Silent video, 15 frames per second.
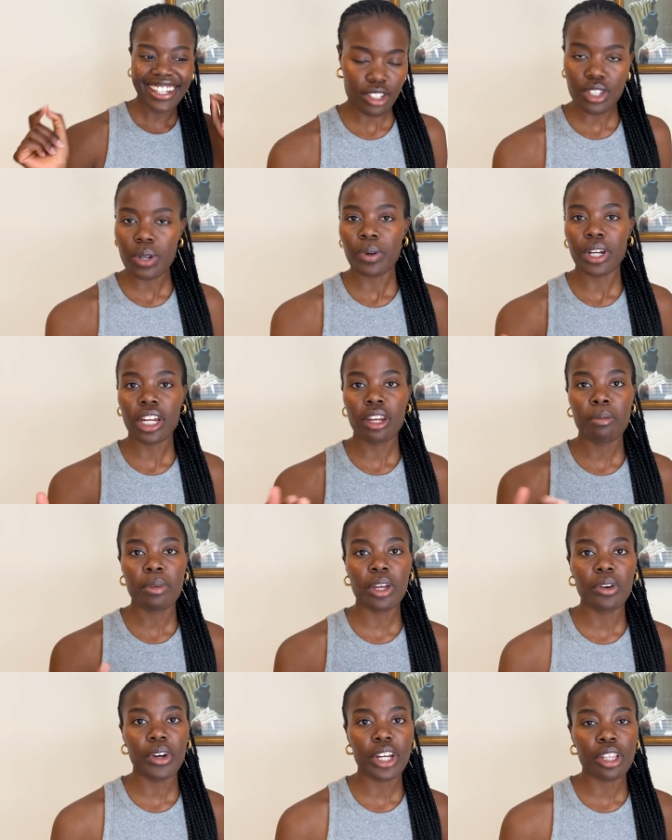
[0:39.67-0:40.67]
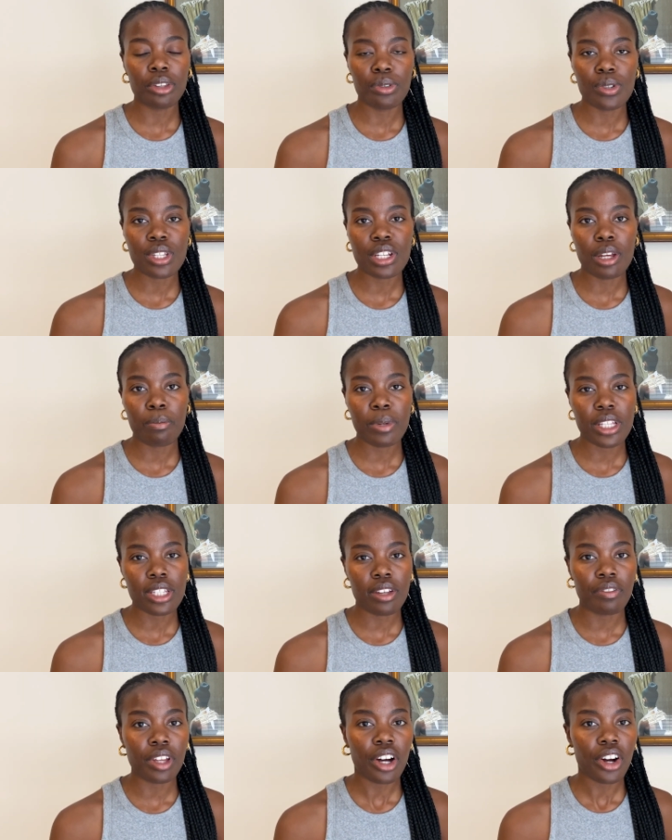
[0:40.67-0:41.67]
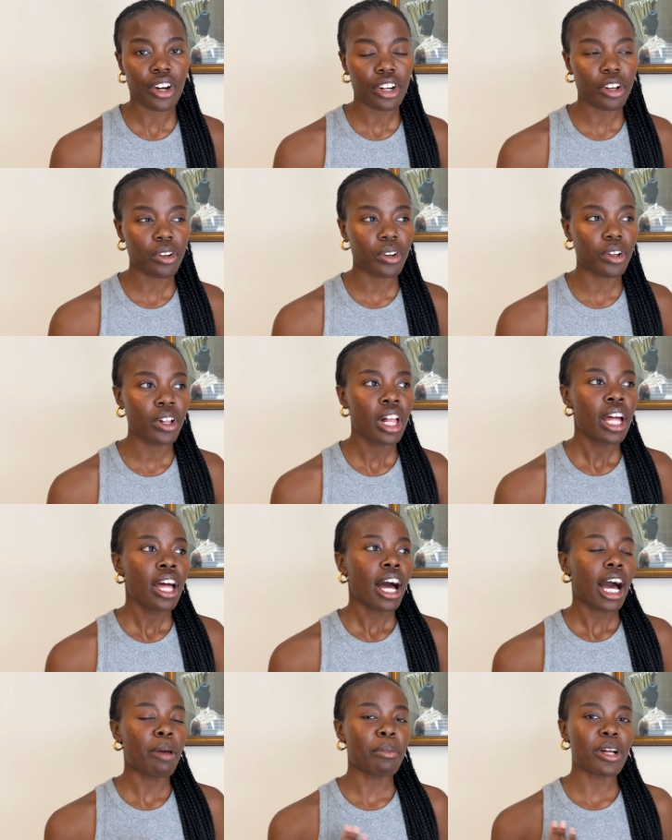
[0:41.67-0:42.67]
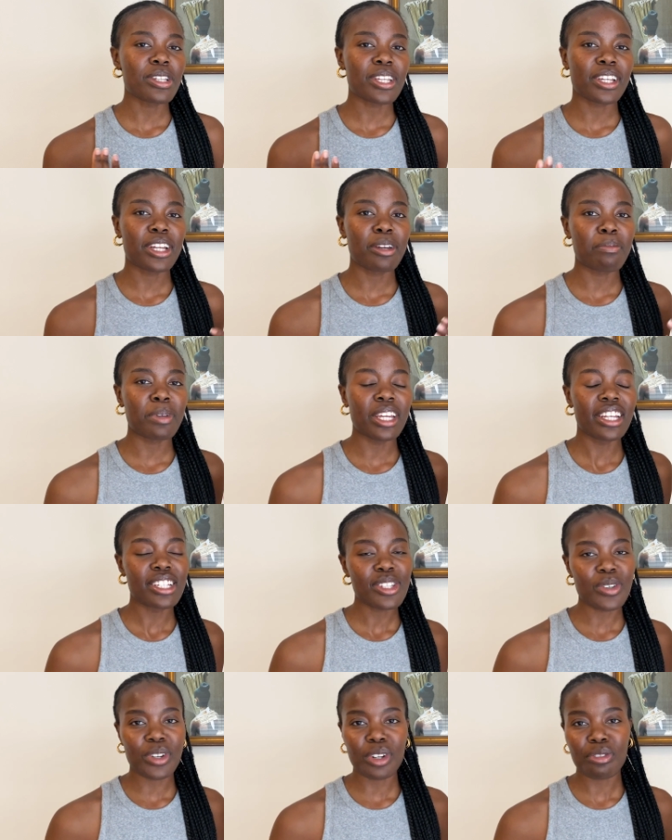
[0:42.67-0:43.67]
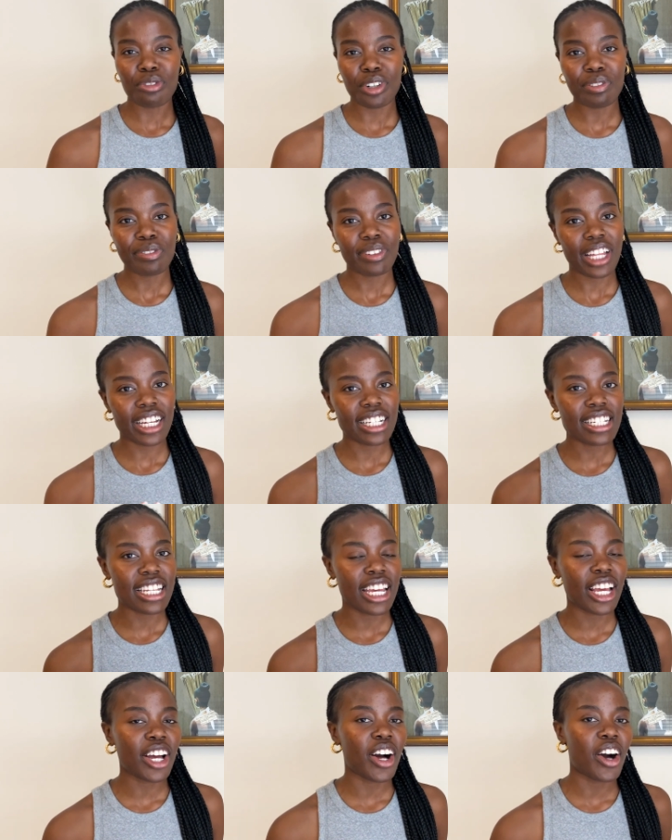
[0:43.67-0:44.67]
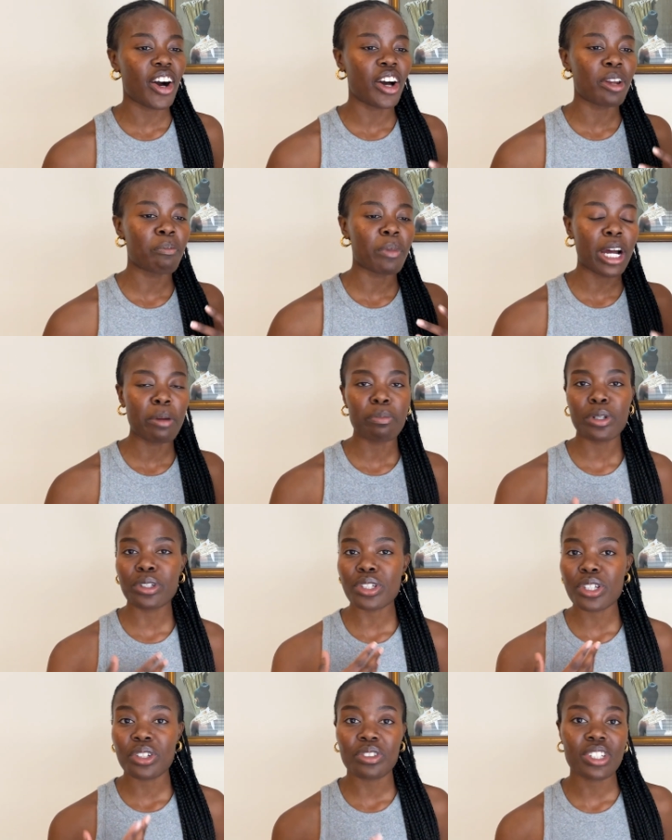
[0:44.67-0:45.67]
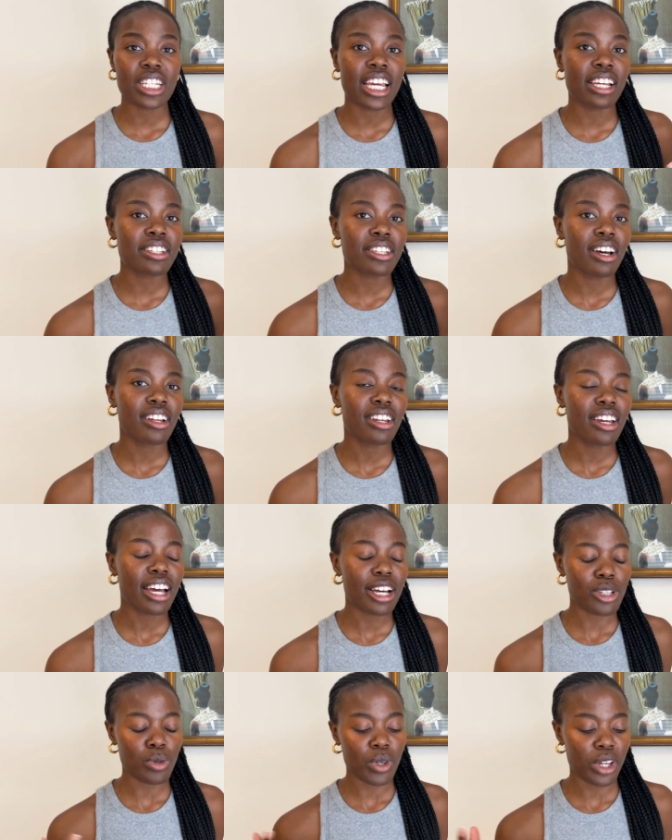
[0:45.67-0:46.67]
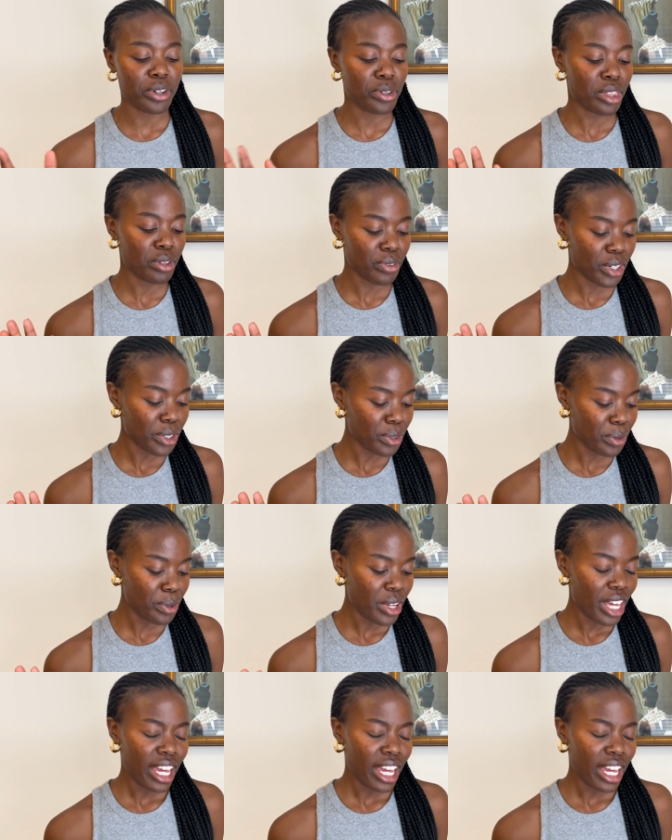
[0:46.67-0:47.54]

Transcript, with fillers: So we're gonna be going through snippets of the article. I'm also gonna be sort of reflecting on my personal takes on it as we go through.